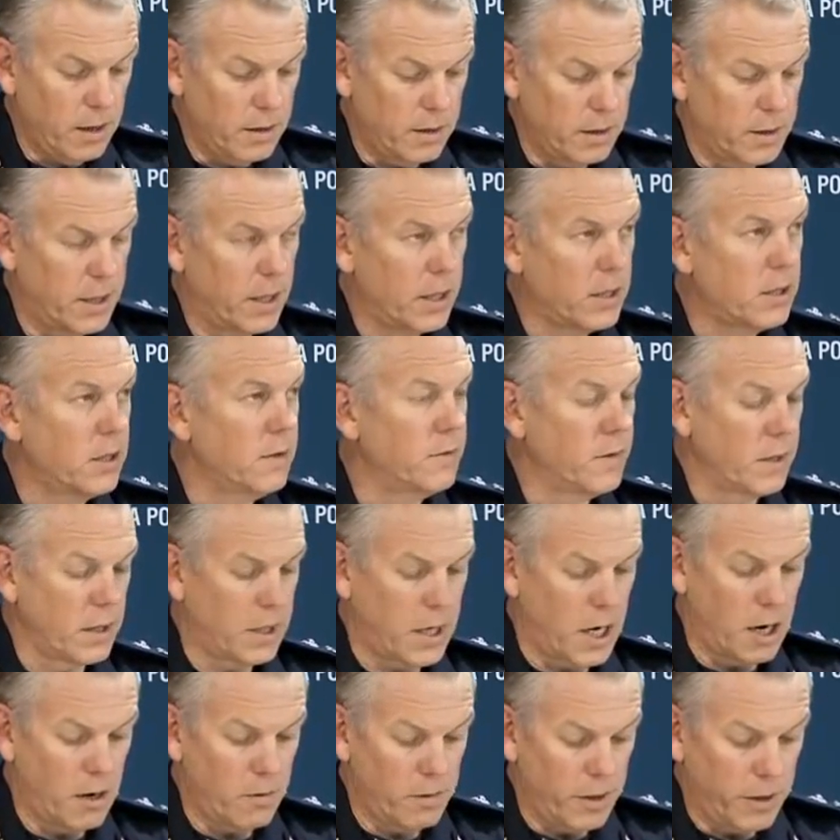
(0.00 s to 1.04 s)
Detectives are
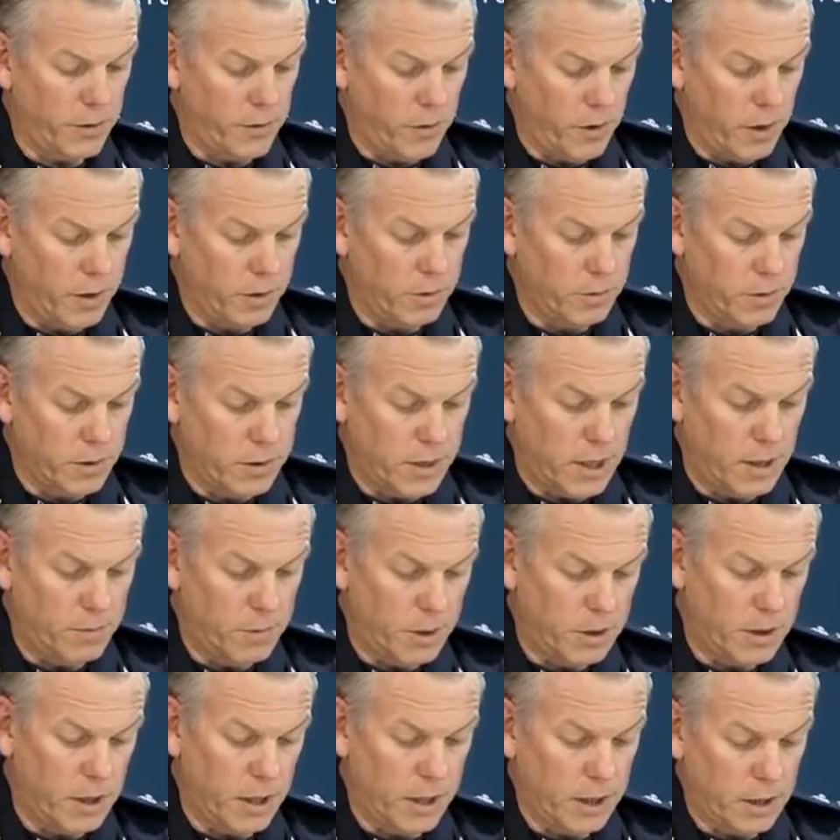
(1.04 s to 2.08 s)
currently trying to
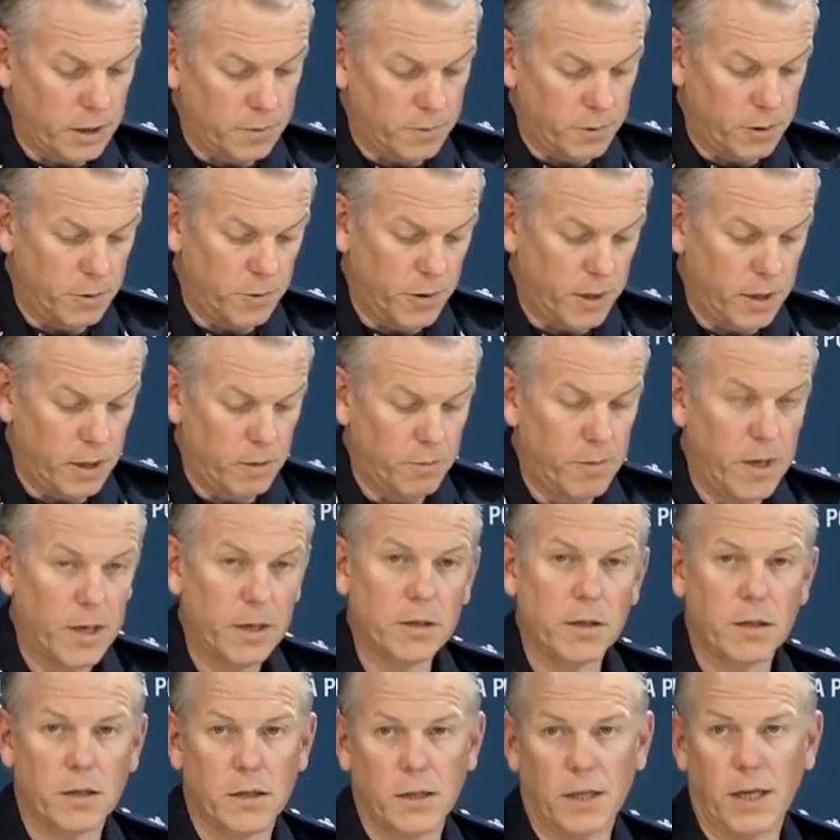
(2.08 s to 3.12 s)
establish links between the
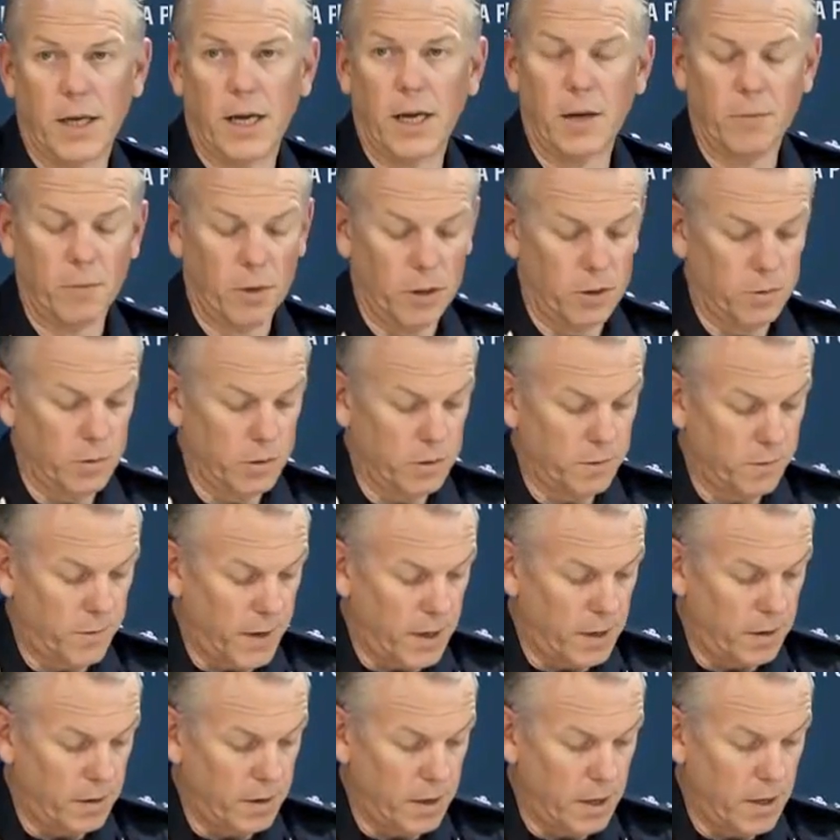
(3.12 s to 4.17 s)
Mazda sedan which was
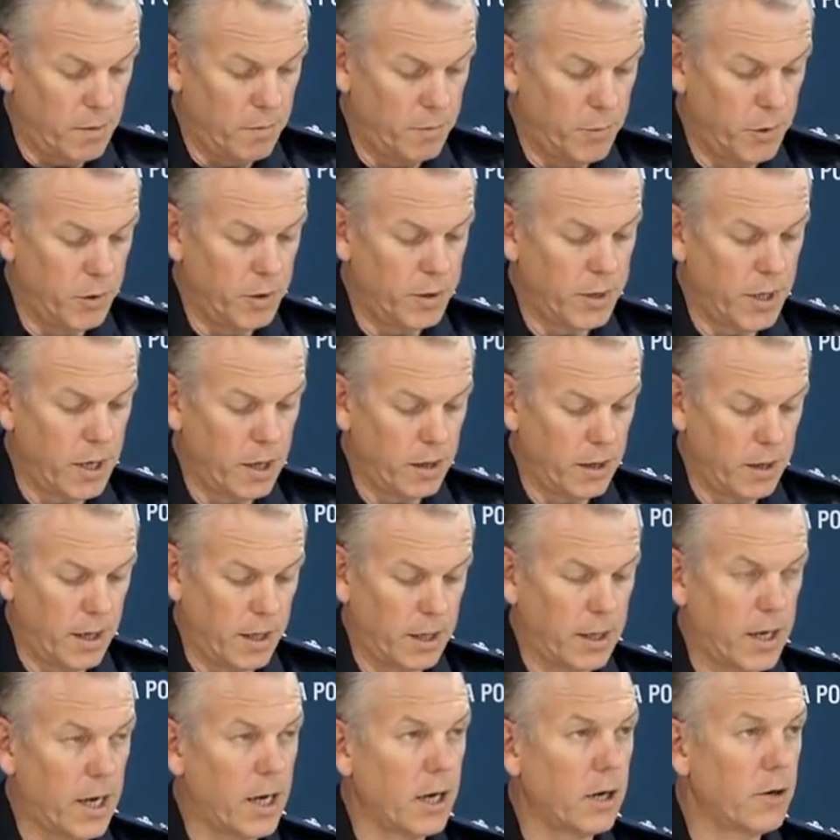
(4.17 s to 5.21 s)
found burnt out
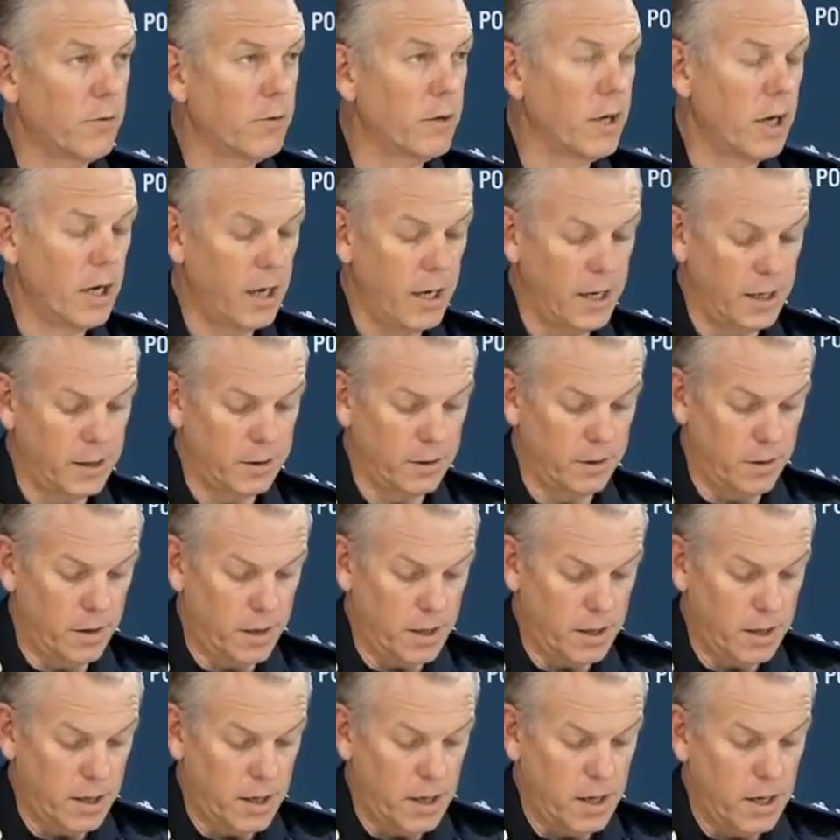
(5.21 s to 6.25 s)
at Kangarilla last
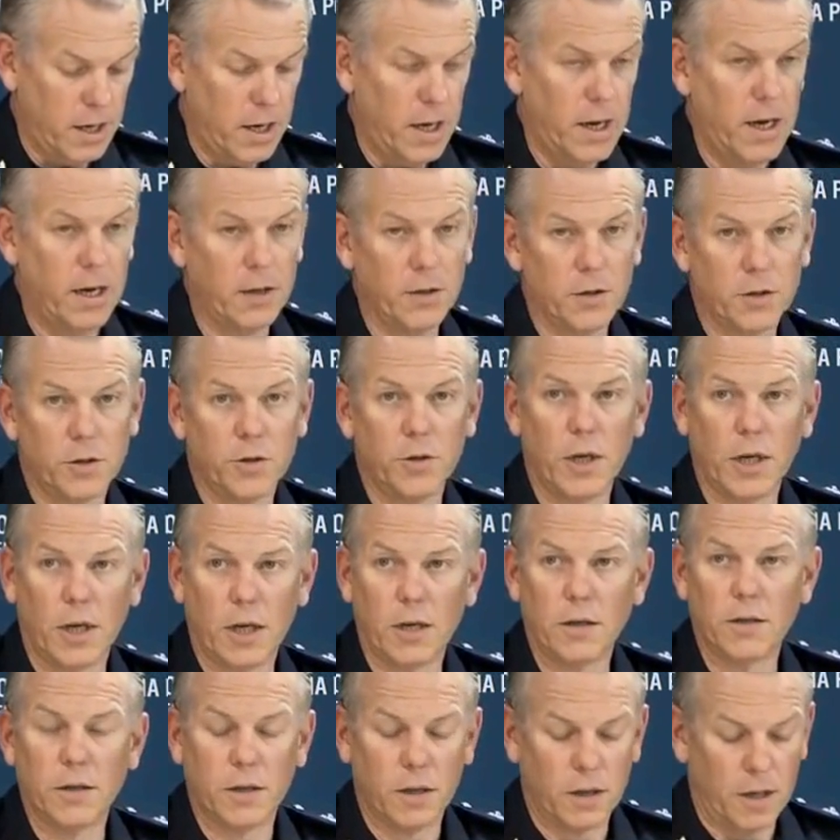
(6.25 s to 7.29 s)
night and the shooting
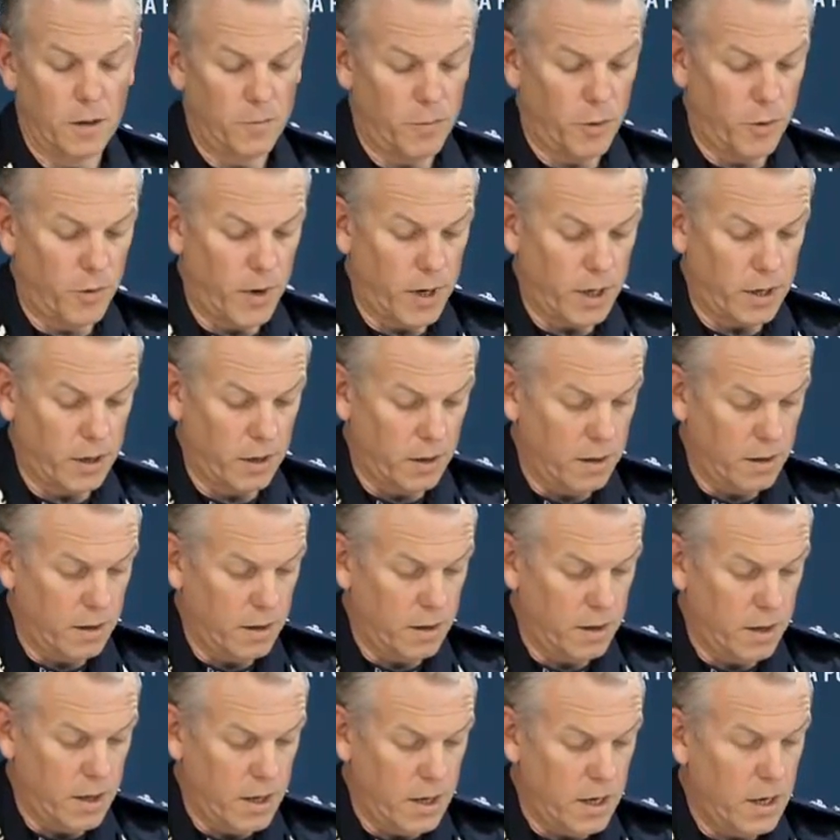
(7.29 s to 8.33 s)
incident at Pooraka.
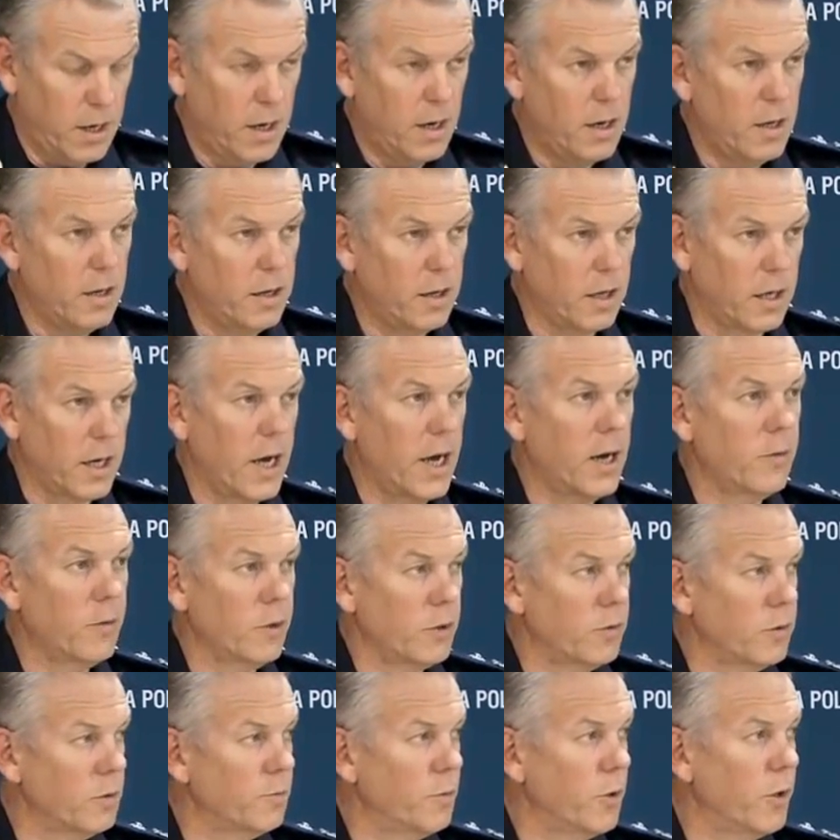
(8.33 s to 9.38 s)
The car
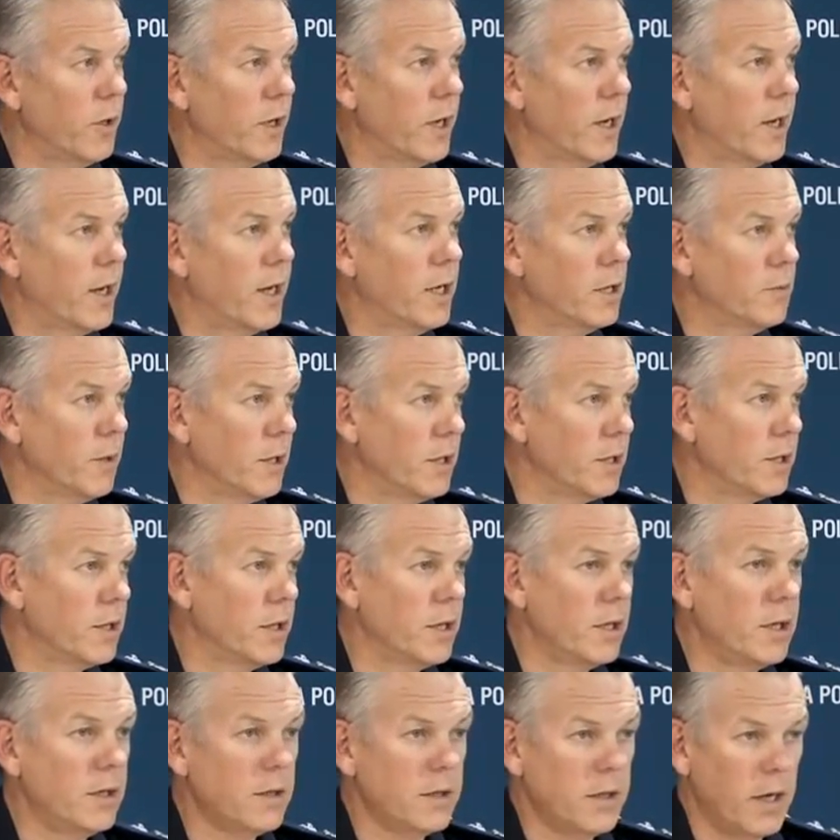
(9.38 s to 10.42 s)
which was burnt out has been
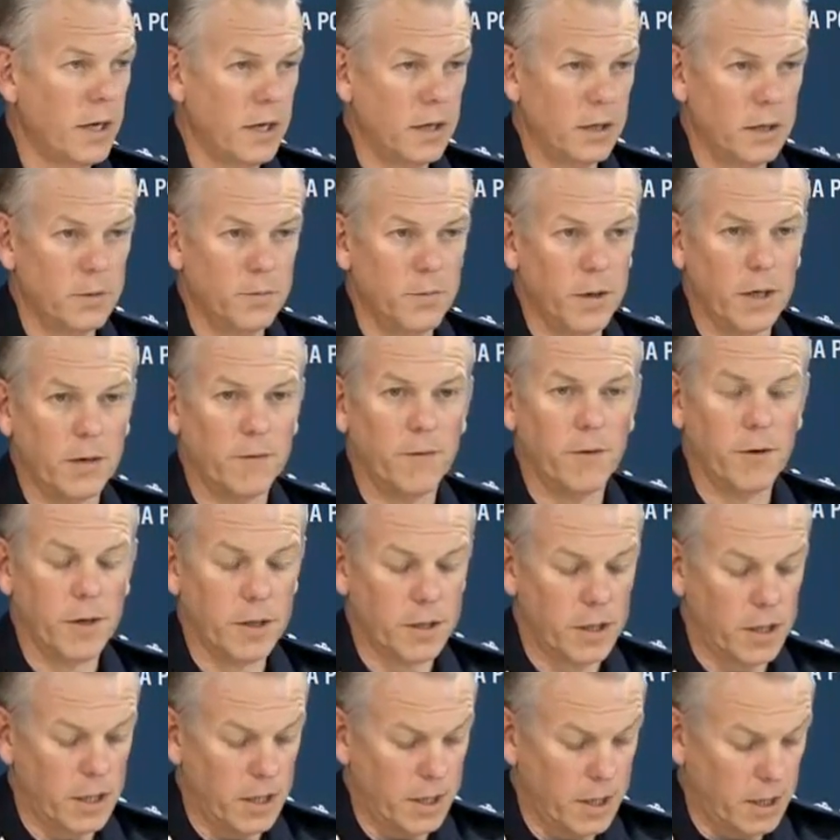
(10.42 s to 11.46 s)
seized and is being
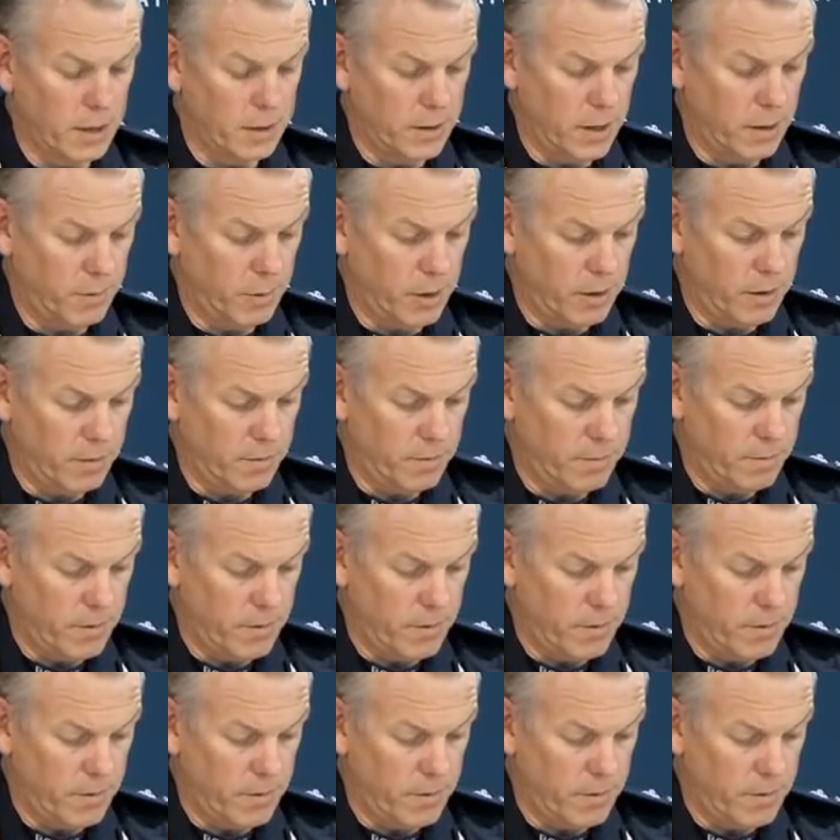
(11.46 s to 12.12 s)
forensically examined.